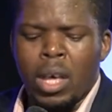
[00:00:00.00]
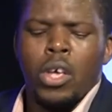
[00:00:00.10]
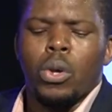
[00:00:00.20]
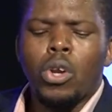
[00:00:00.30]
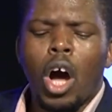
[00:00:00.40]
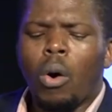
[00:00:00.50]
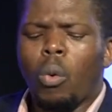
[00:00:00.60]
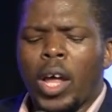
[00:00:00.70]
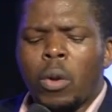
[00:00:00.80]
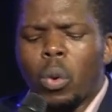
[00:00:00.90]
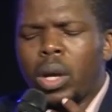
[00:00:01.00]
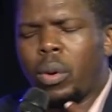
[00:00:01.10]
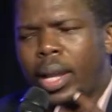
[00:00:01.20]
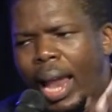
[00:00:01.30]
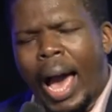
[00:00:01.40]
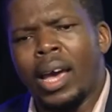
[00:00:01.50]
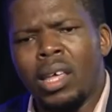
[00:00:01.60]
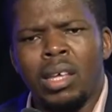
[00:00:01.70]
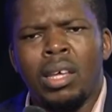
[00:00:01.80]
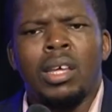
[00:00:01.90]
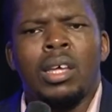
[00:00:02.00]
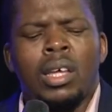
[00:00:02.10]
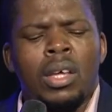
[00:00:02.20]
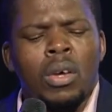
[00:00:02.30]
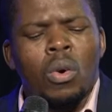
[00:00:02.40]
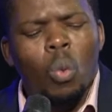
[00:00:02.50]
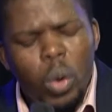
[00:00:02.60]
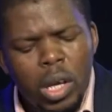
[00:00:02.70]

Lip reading: You know, when we lie, we